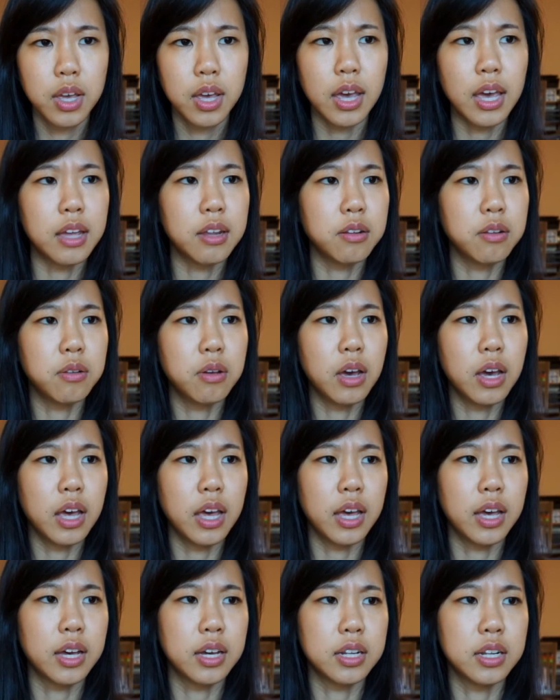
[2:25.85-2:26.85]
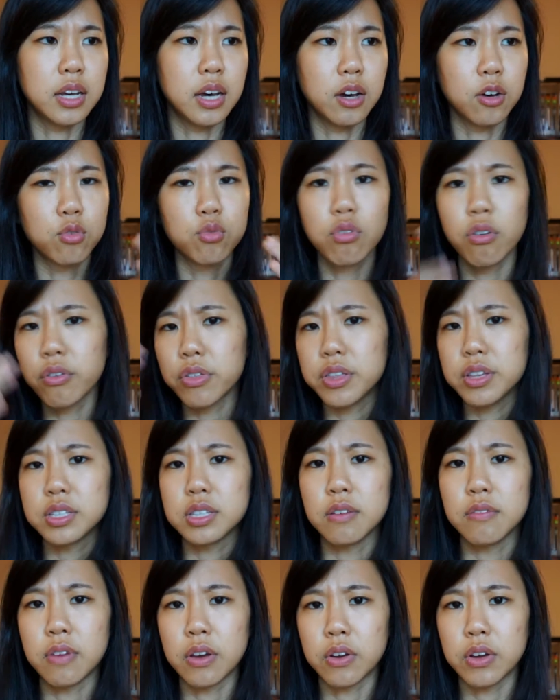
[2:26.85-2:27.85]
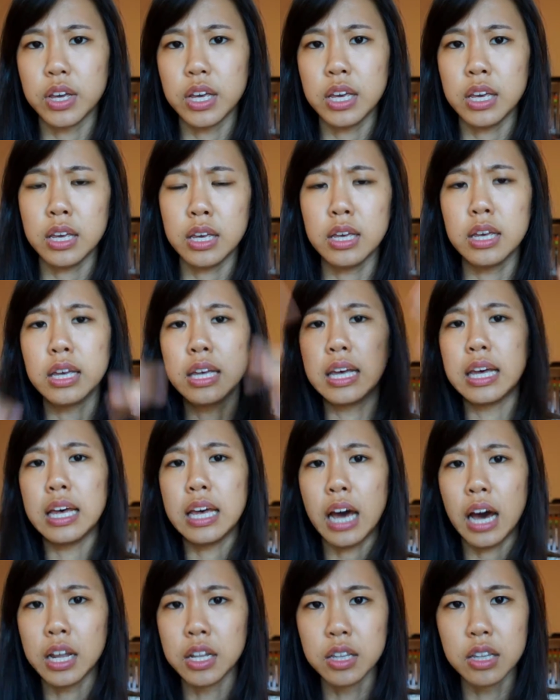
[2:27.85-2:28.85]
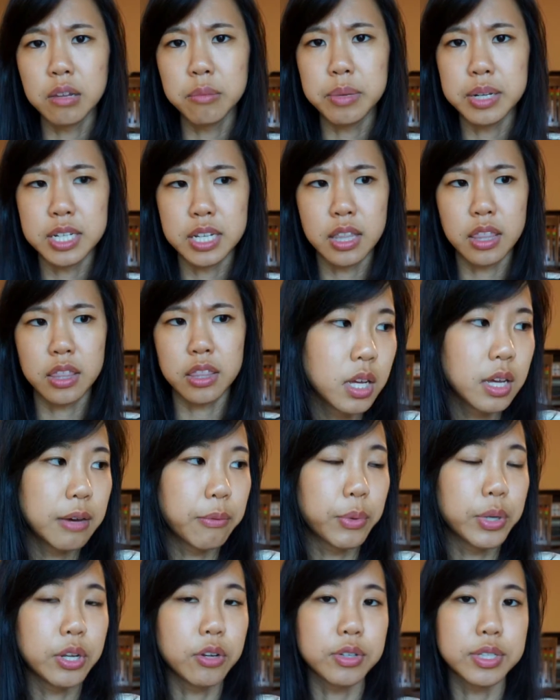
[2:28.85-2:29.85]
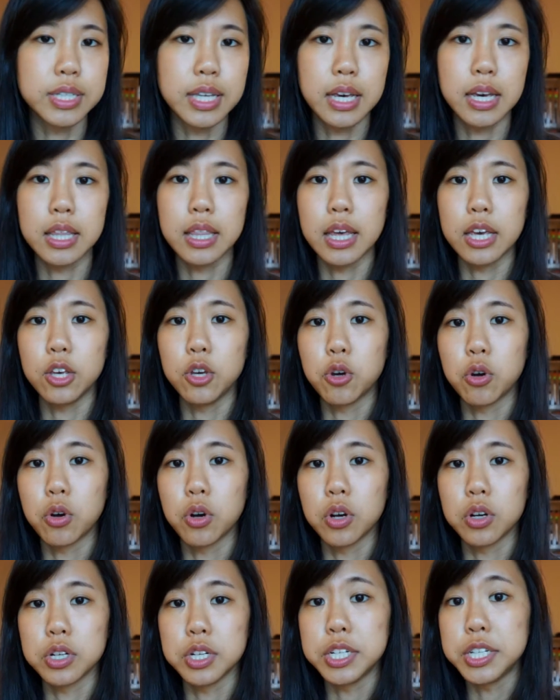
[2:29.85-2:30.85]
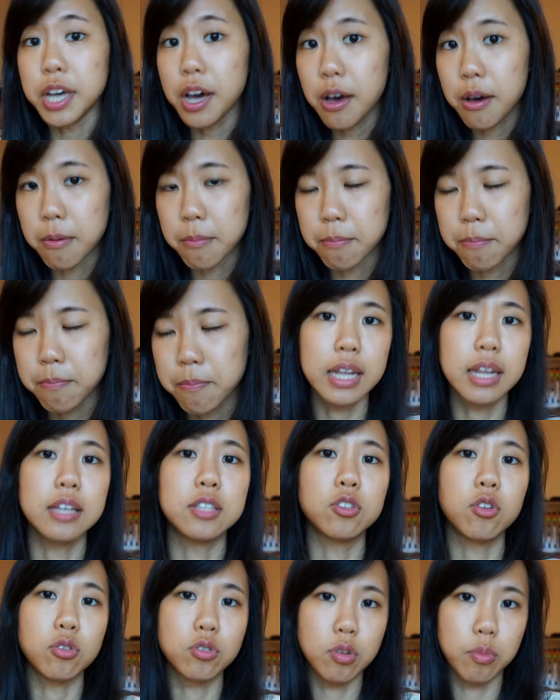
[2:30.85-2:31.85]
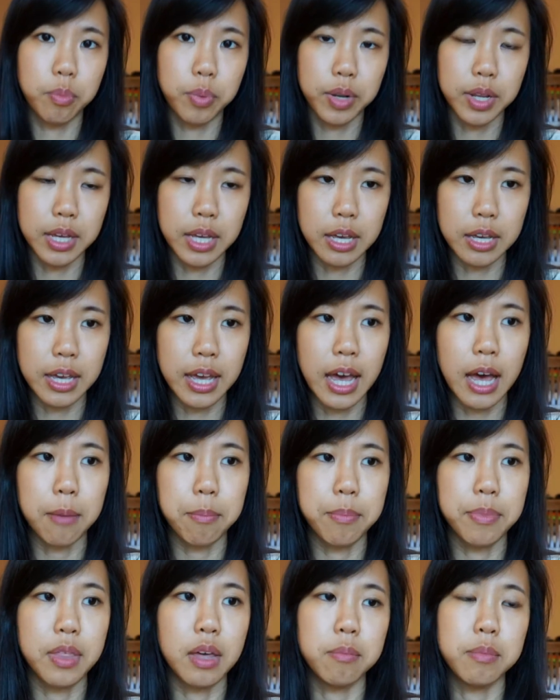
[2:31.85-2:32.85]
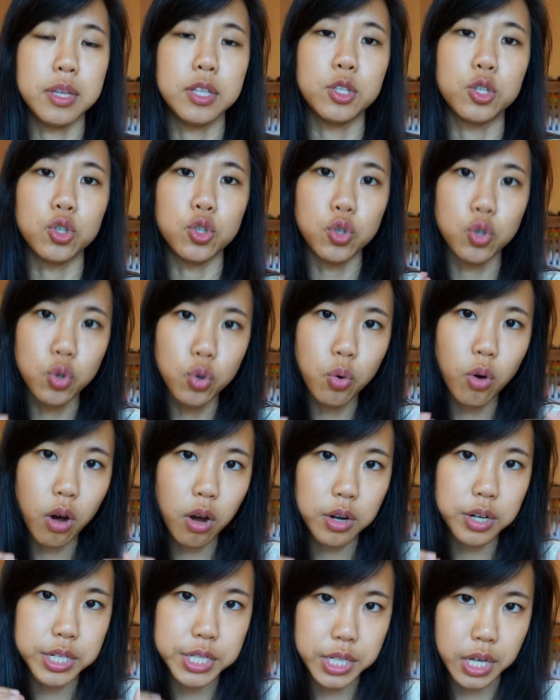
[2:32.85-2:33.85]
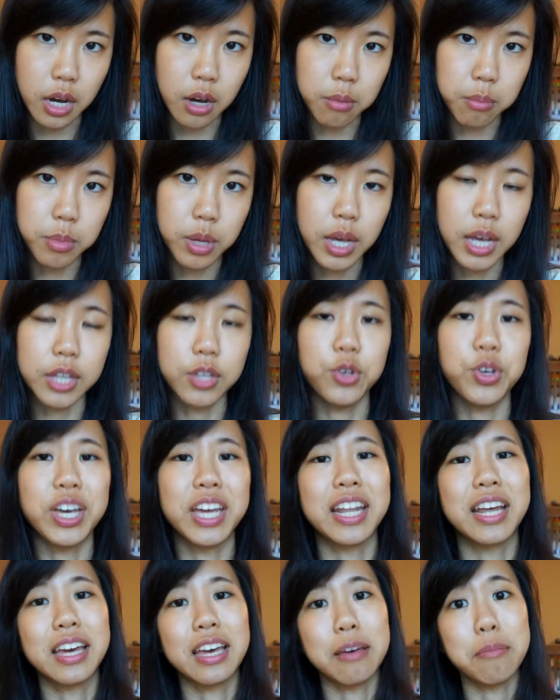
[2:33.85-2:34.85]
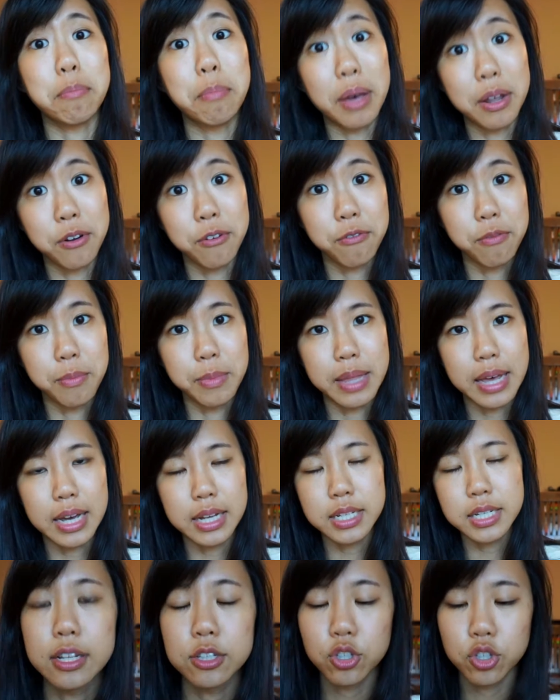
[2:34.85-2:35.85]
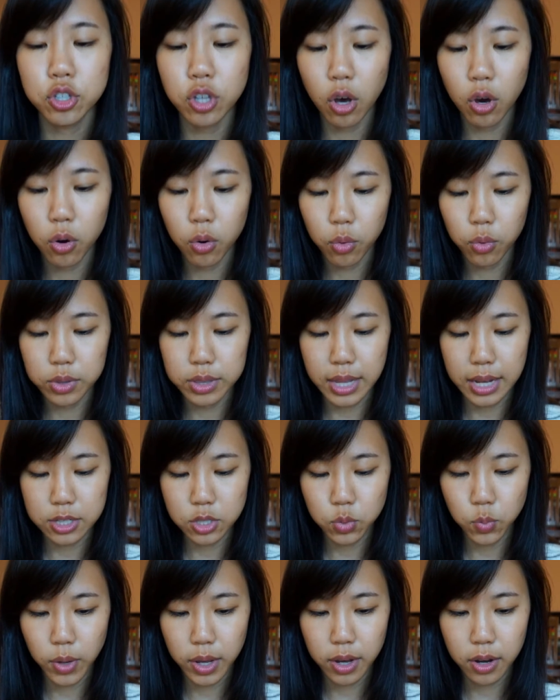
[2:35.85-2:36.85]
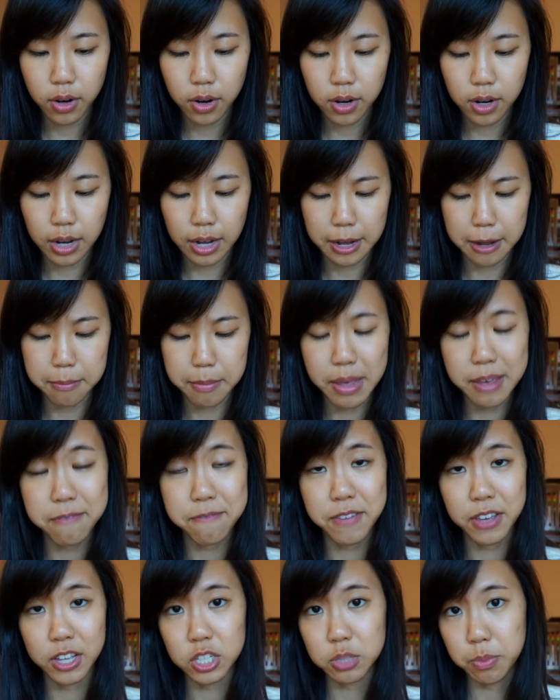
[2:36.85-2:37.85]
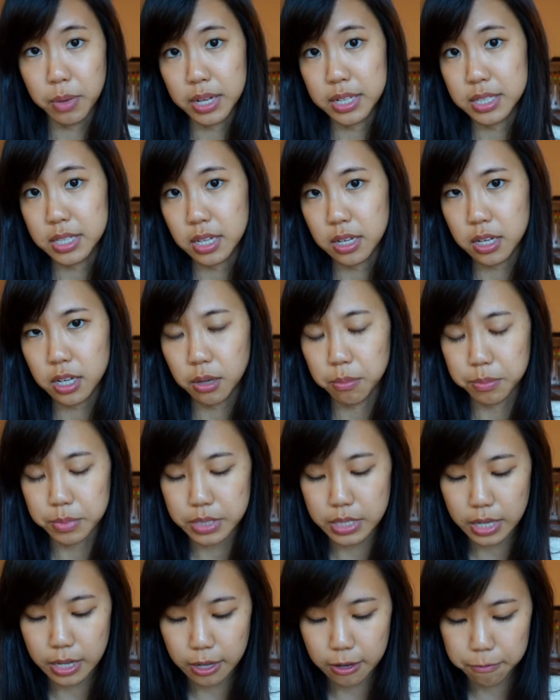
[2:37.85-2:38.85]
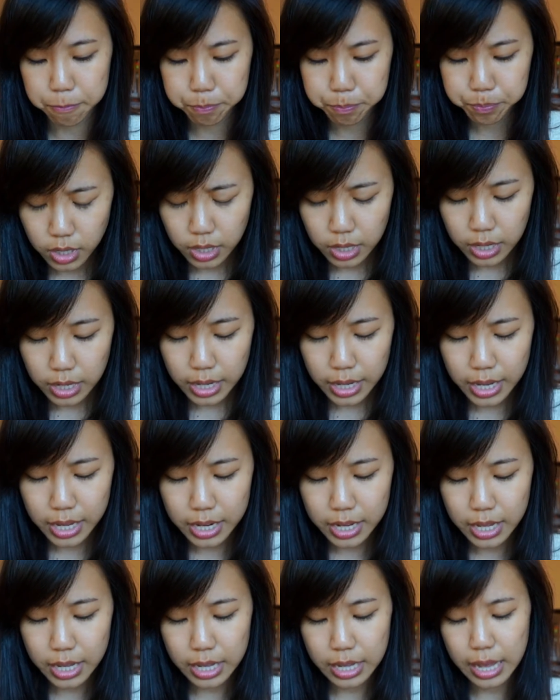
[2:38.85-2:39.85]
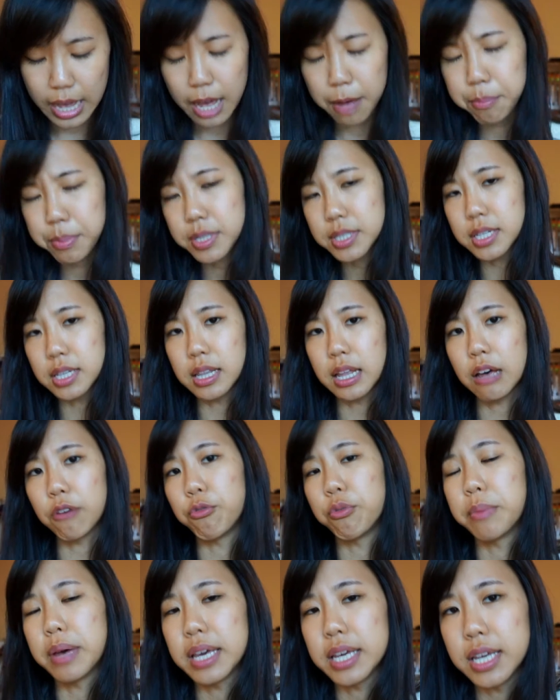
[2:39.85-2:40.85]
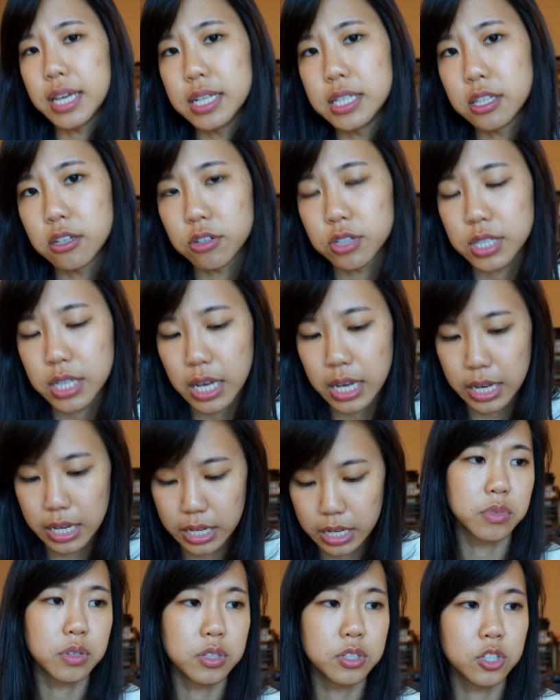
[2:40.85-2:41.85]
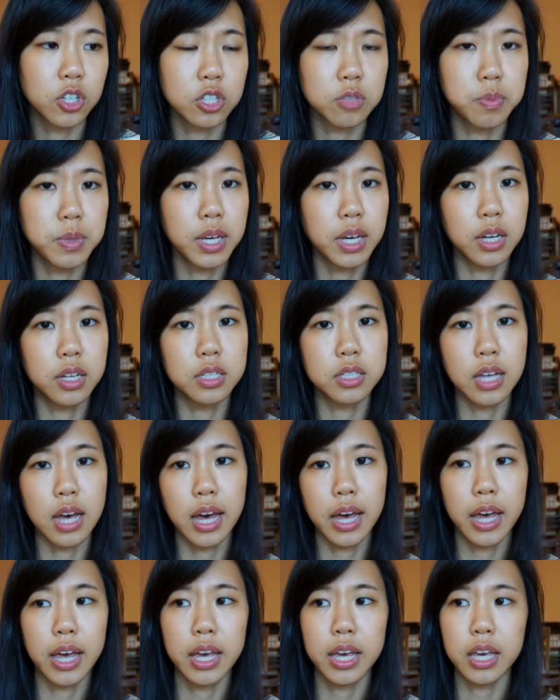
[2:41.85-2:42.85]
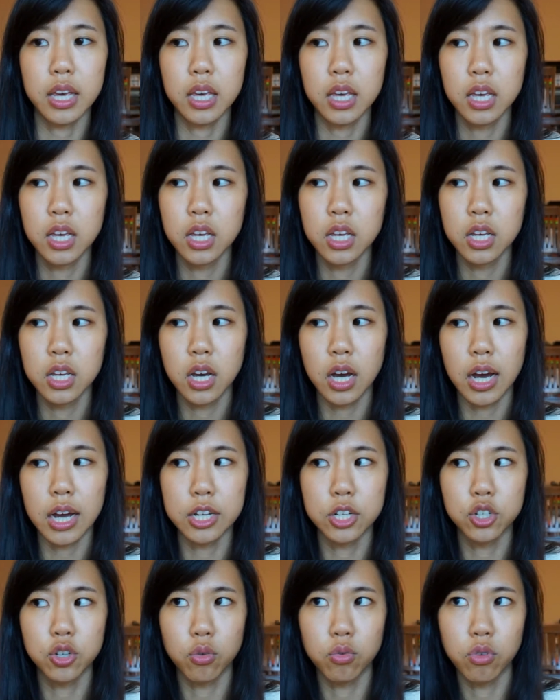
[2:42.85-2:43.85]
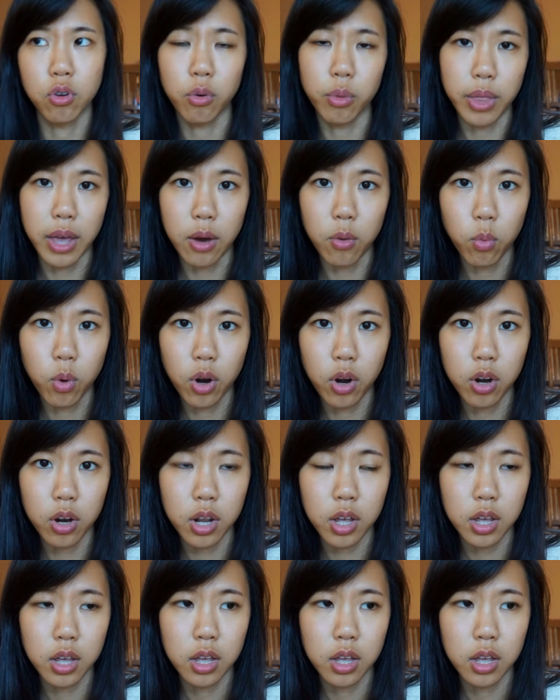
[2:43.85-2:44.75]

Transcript: And growth is a very unlimited thing. When you're saying that you're dumb, it's also putting a cap. That means you are dumb and you cannot get better from that. So that's where a fixed mindset comes in. And it happens a lot when my kids are saying, just because I don't know that word,